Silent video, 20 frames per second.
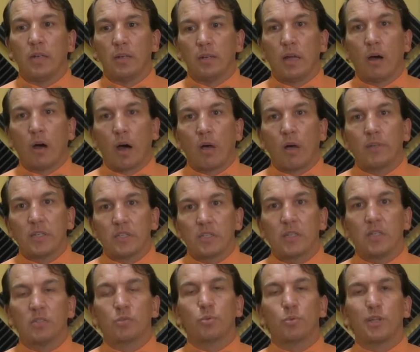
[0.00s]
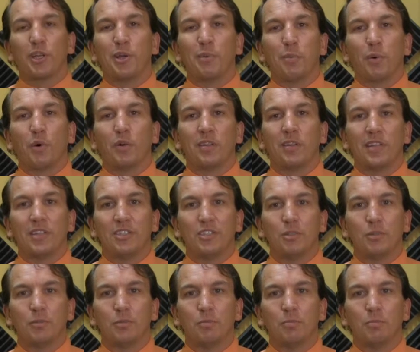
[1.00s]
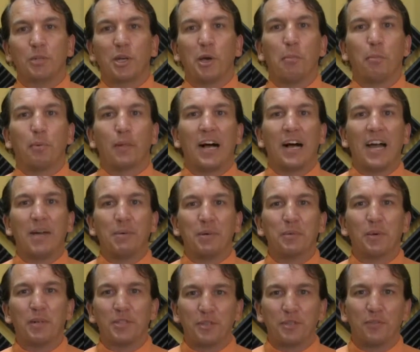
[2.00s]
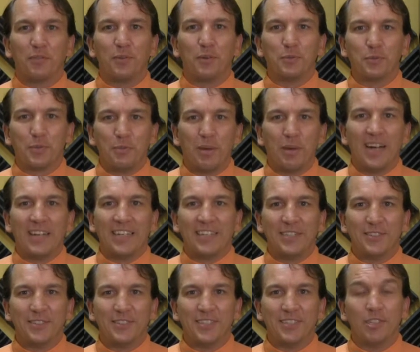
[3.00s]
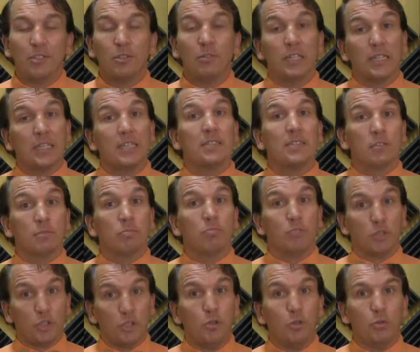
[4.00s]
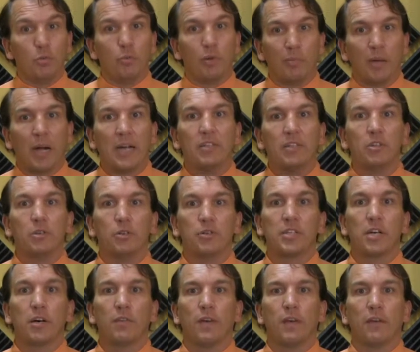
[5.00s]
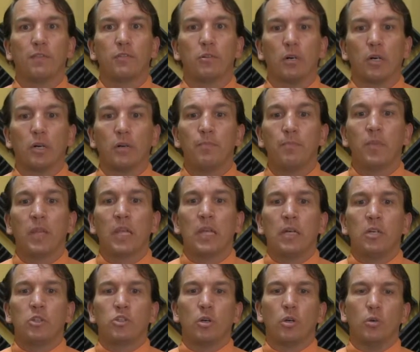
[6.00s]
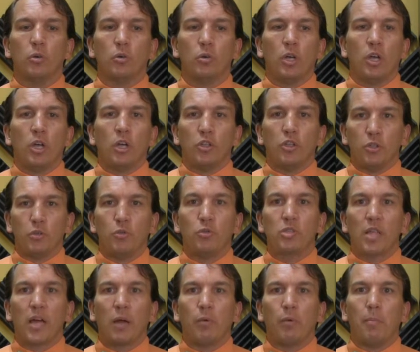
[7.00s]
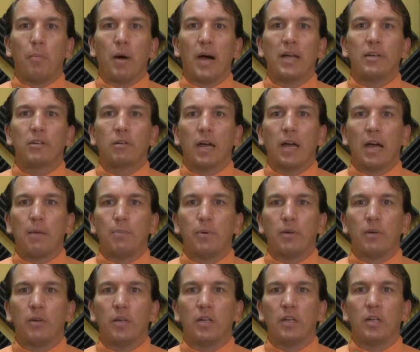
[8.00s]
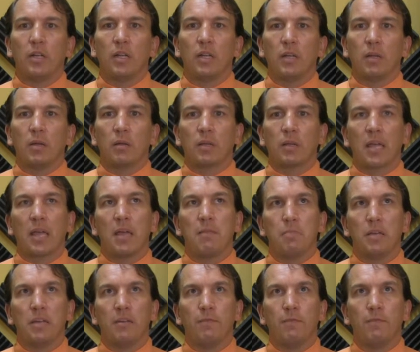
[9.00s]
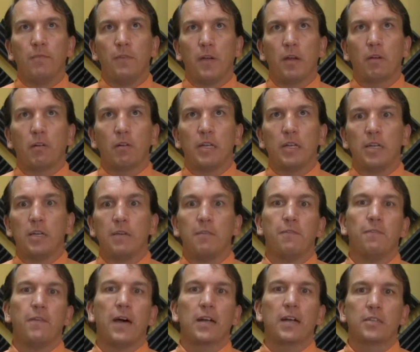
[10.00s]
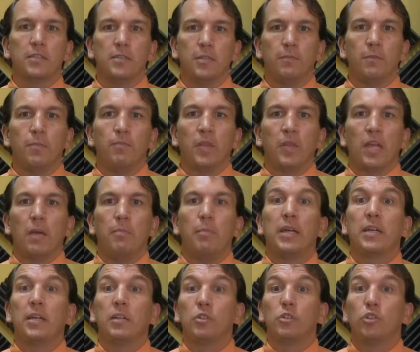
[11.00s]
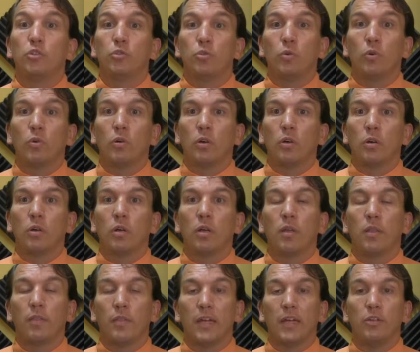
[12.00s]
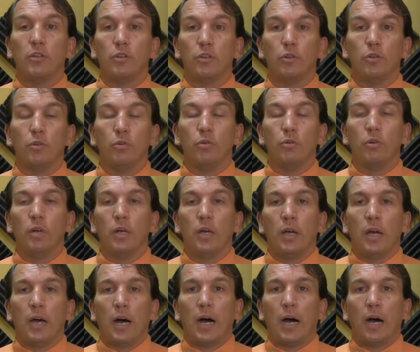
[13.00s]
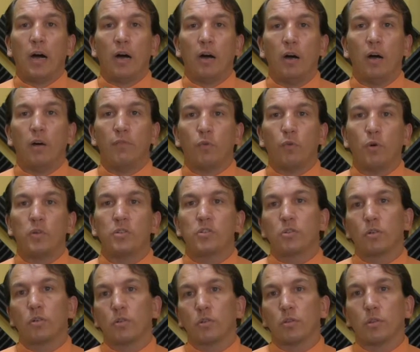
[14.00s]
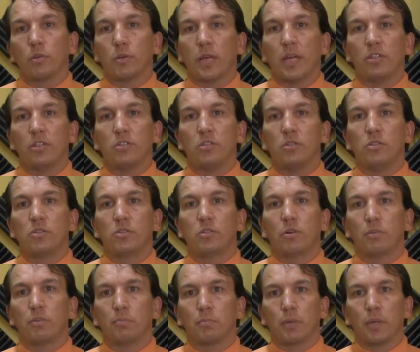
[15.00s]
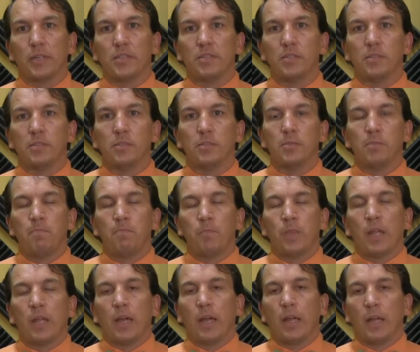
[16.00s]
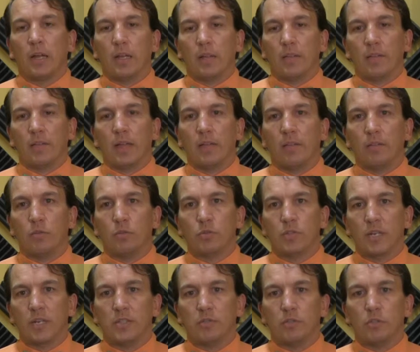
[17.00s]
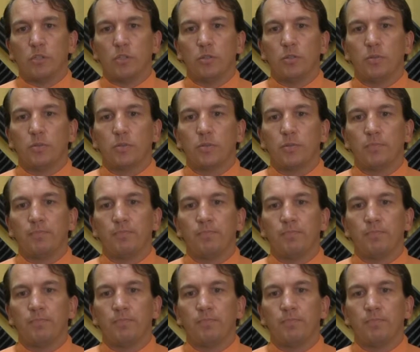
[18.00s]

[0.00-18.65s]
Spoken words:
Now, obviously, it's really important that you comply with what your phone's reminding you to do. It is you reminding yourself, after all. So use that reminder app, and it can be very effective in making sure that you avoid certain locations, certain places, and those kinds of issues.